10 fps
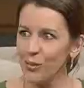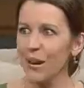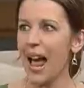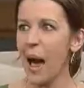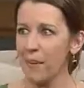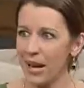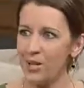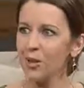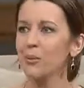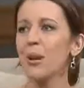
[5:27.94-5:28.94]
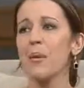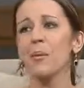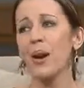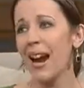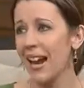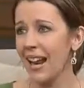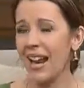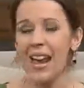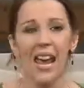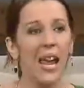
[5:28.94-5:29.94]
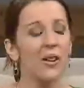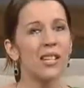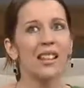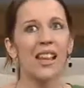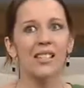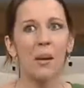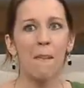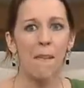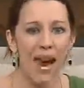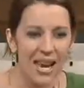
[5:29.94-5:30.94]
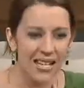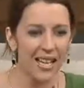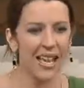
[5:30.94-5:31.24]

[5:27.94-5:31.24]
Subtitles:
what happened. I told him what I prayed, and it's like, that's amazing.